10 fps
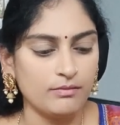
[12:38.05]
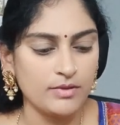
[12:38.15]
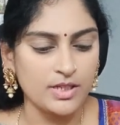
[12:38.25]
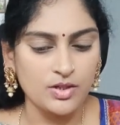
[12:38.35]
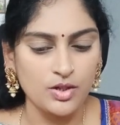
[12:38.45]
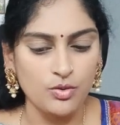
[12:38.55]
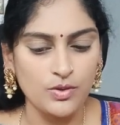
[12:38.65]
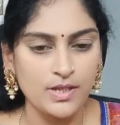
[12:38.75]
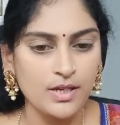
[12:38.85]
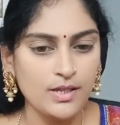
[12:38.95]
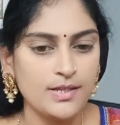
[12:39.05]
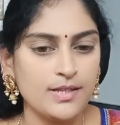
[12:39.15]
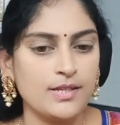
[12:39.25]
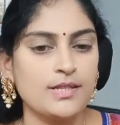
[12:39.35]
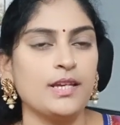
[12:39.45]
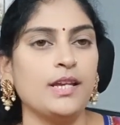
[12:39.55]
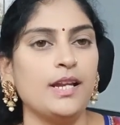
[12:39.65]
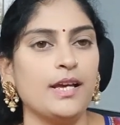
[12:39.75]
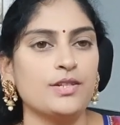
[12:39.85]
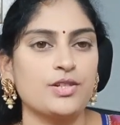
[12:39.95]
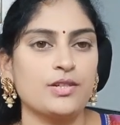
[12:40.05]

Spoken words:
Just use the single hash.